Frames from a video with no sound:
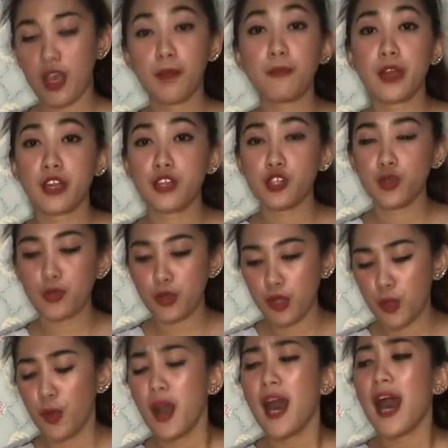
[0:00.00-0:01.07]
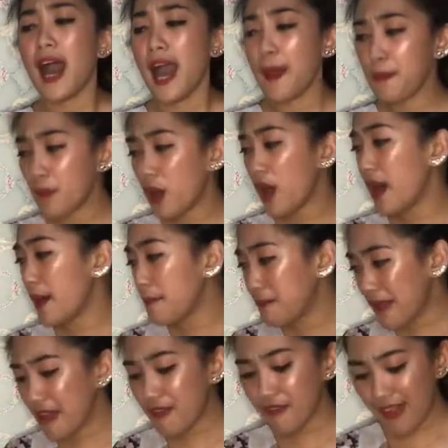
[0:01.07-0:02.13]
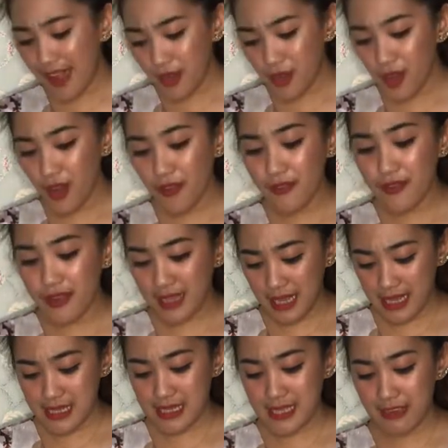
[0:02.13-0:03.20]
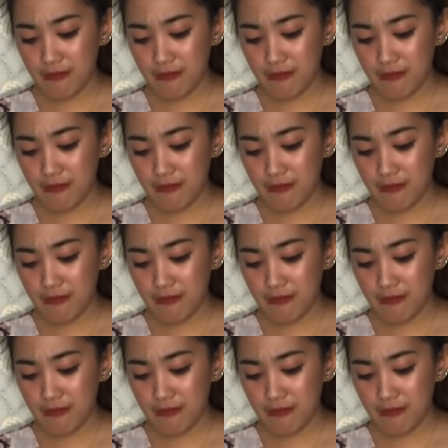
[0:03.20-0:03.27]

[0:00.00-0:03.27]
I'm gonna show to you. I'm a big fan of tints.